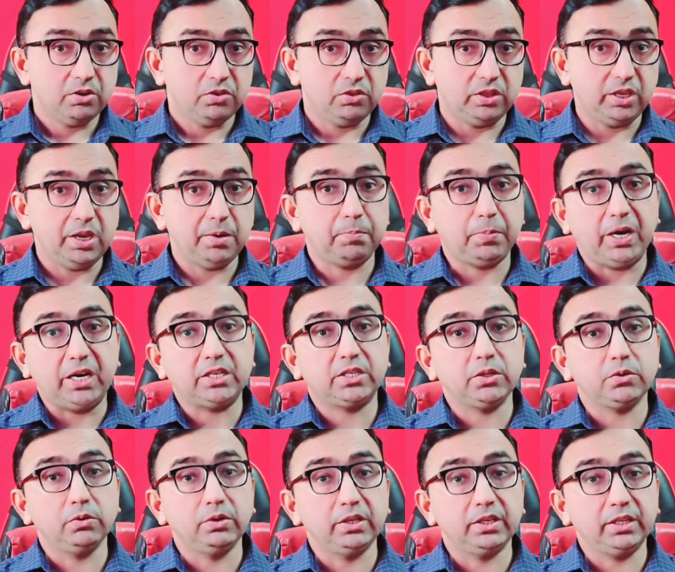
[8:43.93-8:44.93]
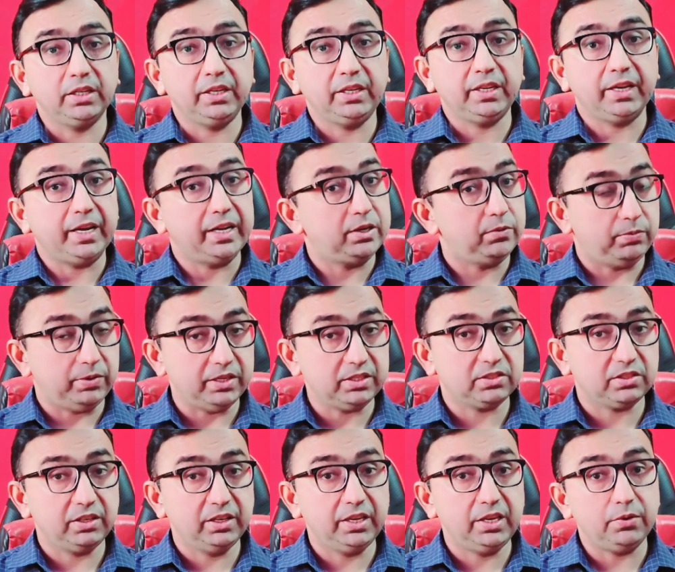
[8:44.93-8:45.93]
they particularly
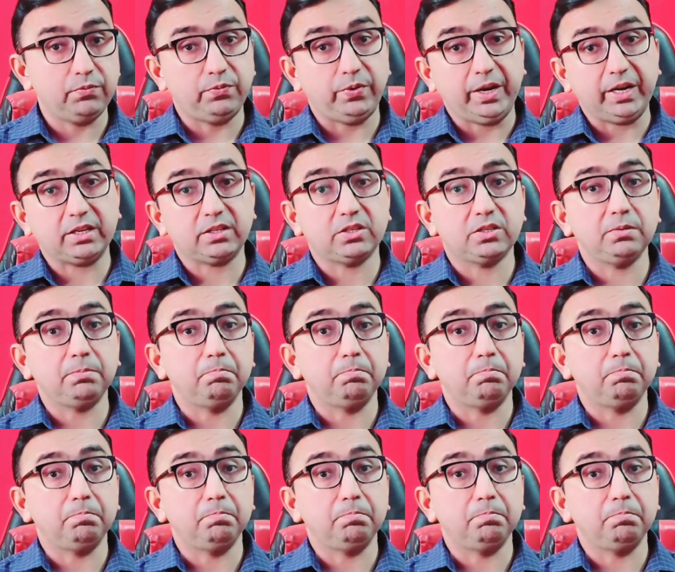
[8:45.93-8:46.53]
adversely affect